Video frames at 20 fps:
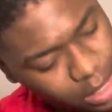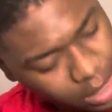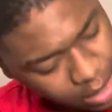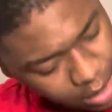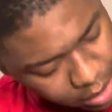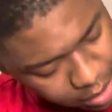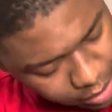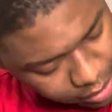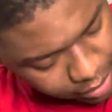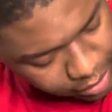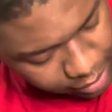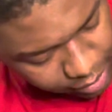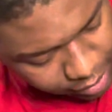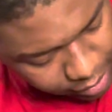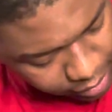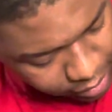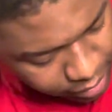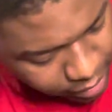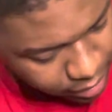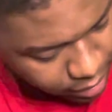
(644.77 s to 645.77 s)
And
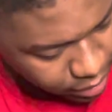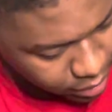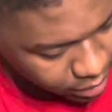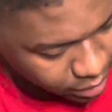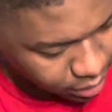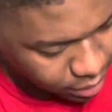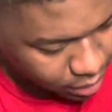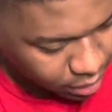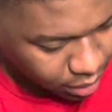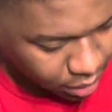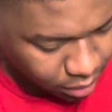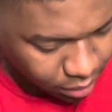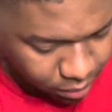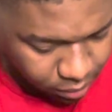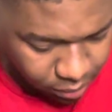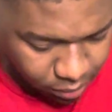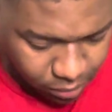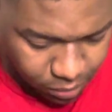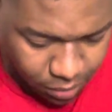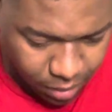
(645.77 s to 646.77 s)
then,
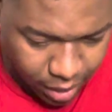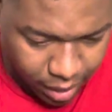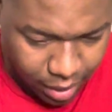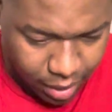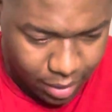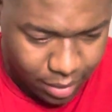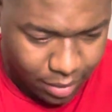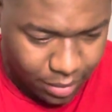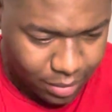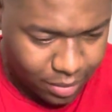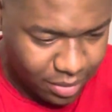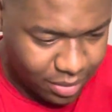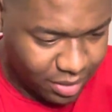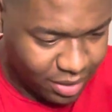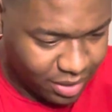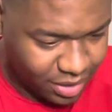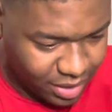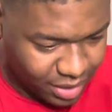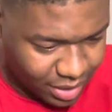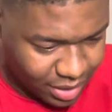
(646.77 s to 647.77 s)
oh wow.
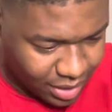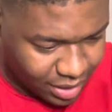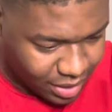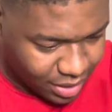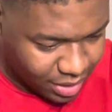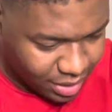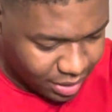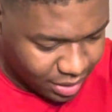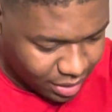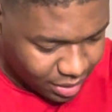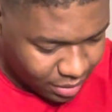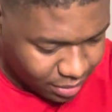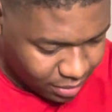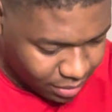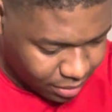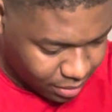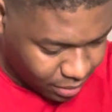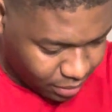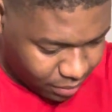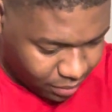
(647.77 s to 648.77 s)

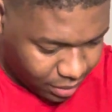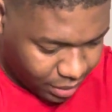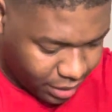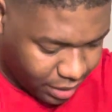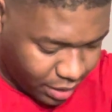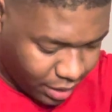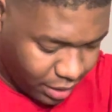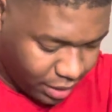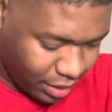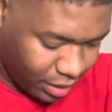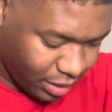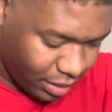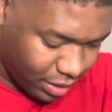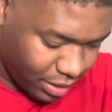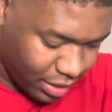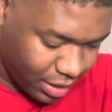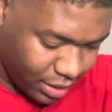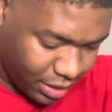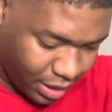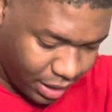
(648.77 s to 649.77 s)
Okay,
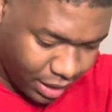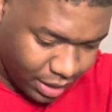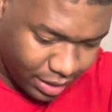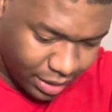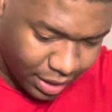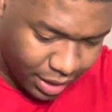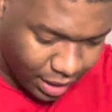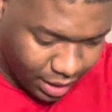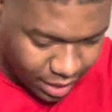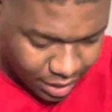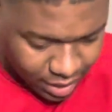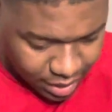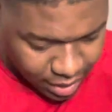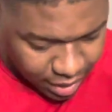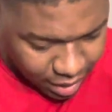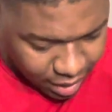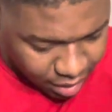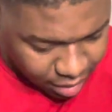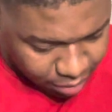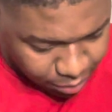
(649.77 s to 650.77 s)
this has a
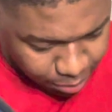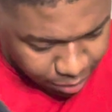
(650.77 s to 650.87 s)
lot of